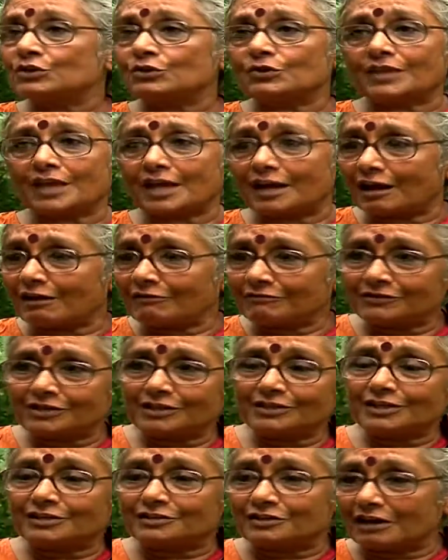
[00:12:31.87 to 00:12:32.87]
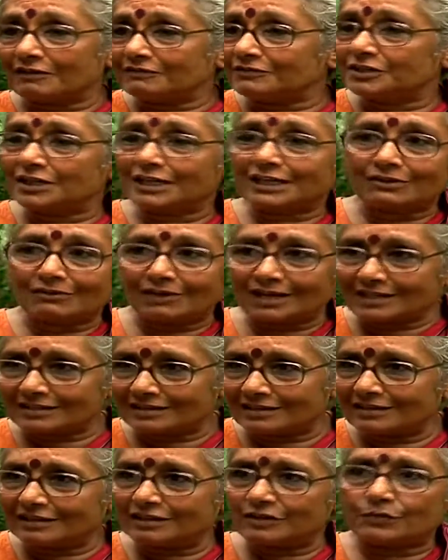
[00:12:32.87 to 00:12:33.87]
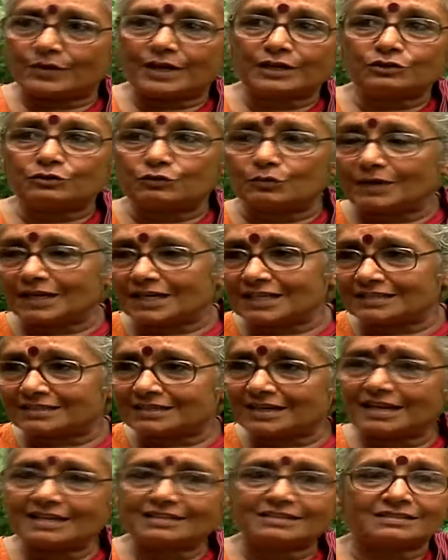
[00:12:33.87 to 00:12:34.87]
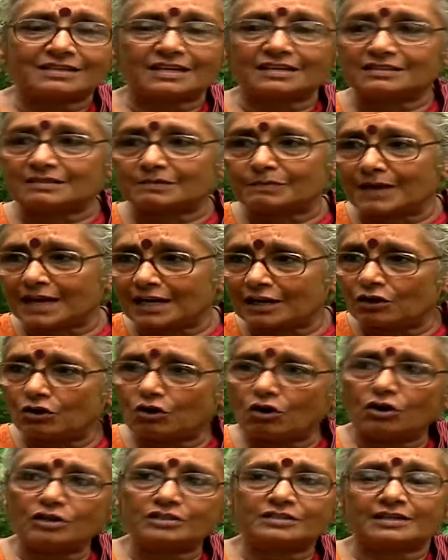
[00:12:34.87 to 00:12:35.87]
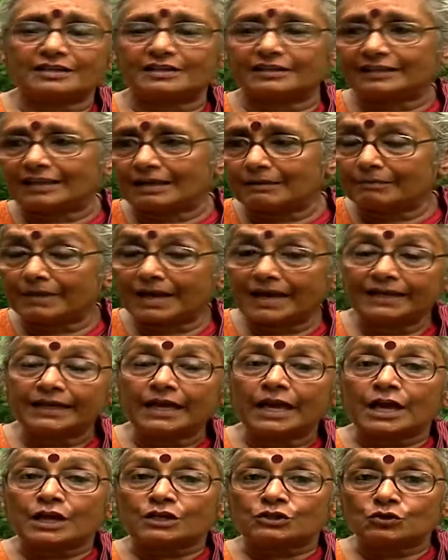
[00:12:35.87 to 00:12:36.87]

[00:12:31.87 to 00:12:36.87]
So thereafter the draft circulated, it went to many states, states made laws, then it came back.